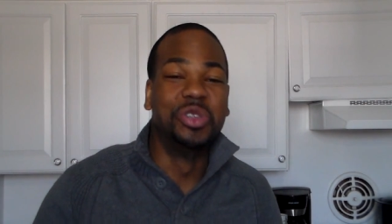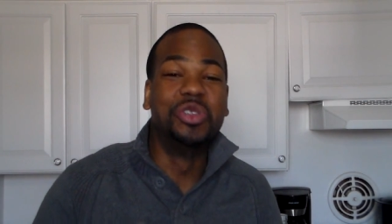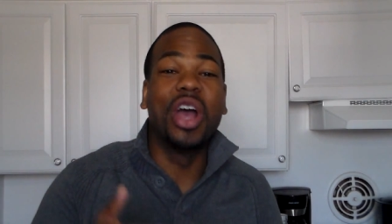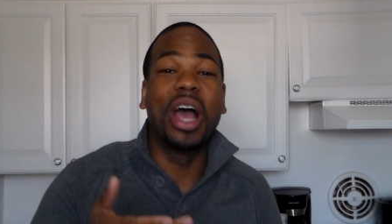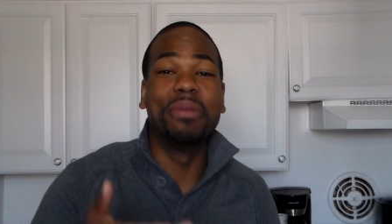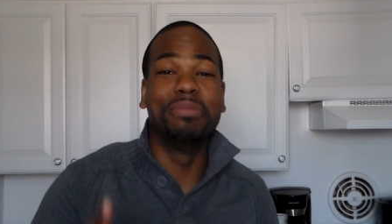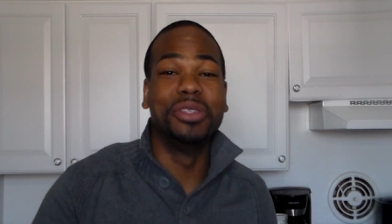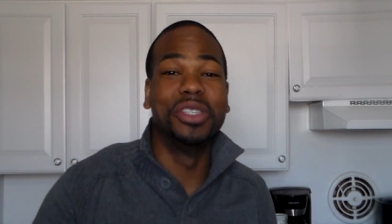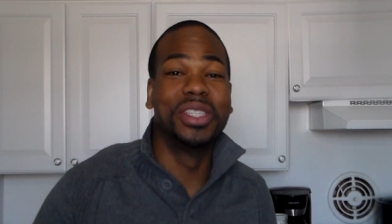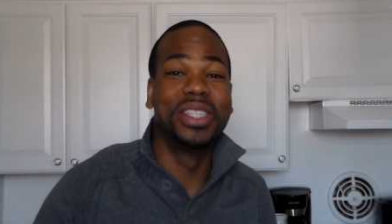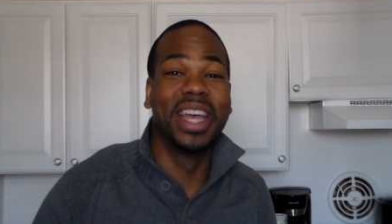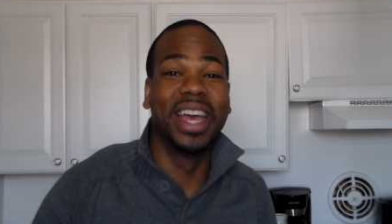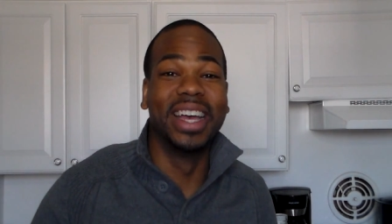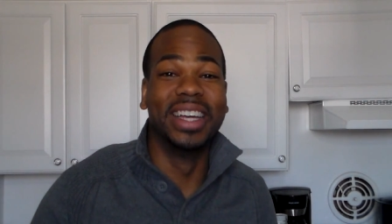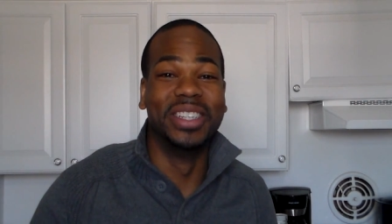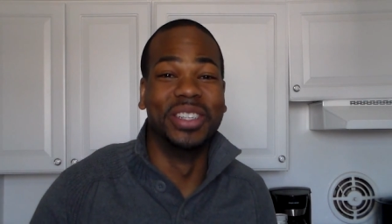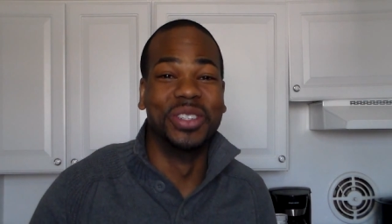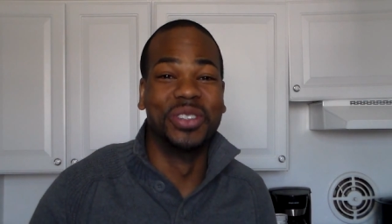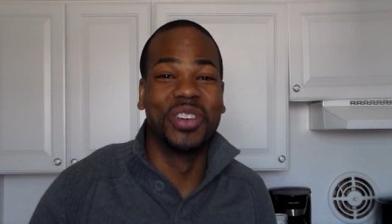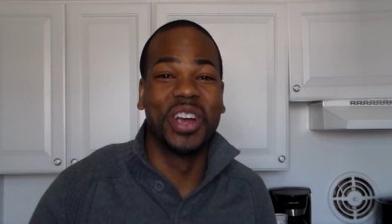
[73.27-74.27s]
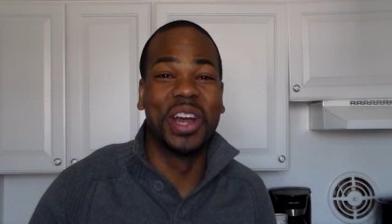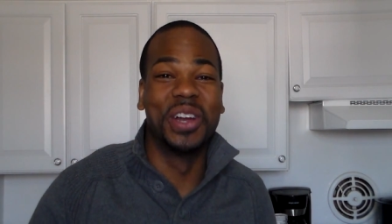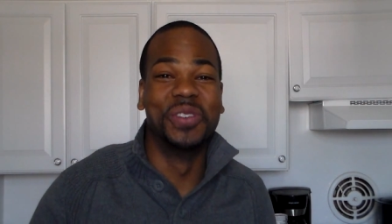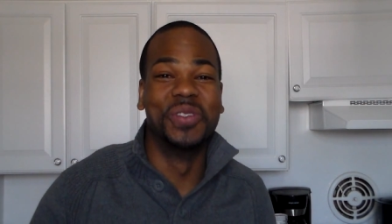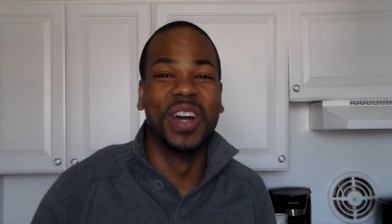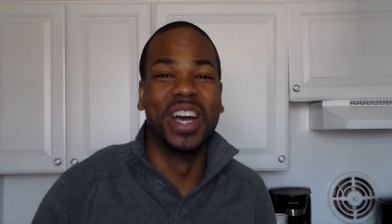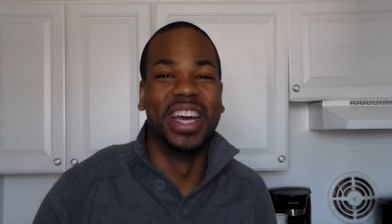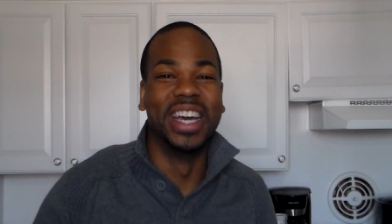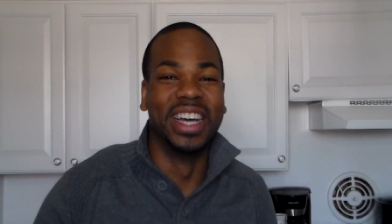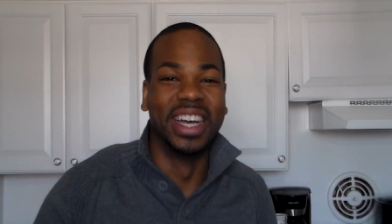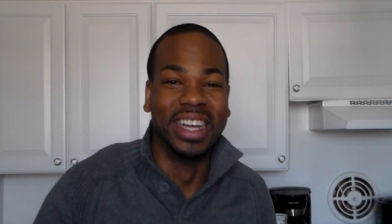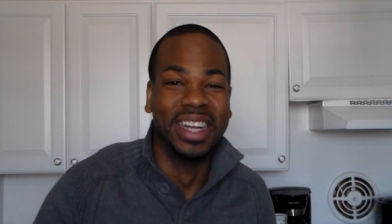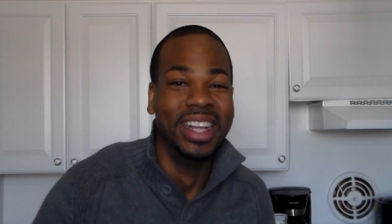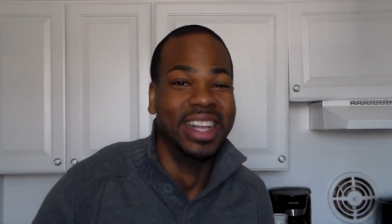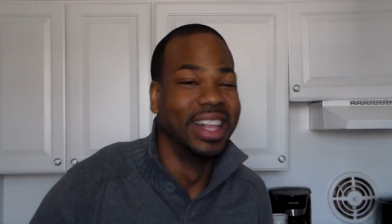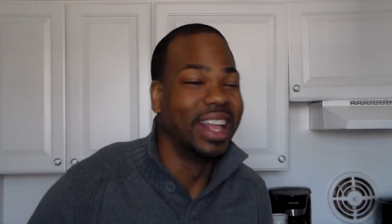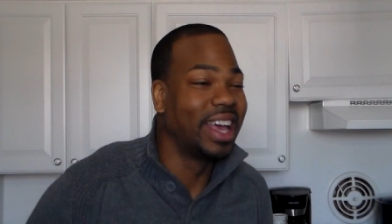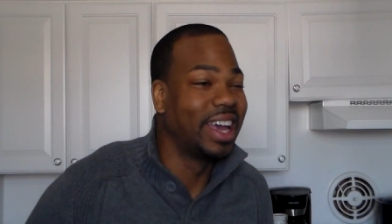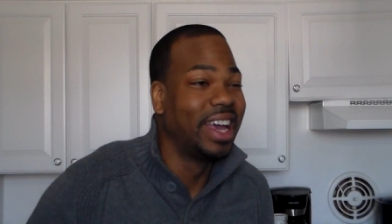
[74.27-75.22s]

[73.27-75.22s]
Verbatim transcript: just drop your standards right away, huh?